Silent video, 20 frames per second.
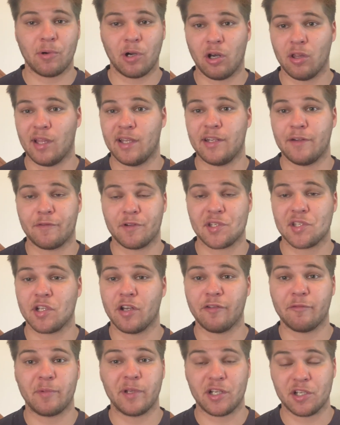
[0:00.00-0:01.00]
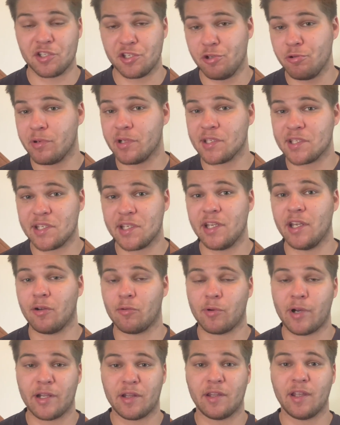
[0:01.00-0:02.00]
all that different stuff, because you can see it
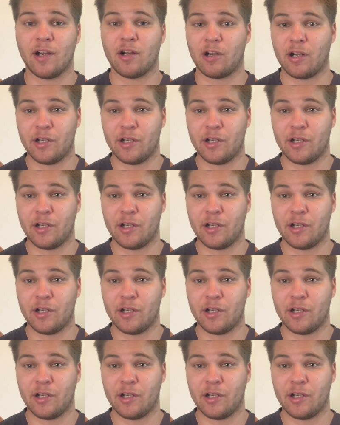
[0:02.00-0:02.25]
right there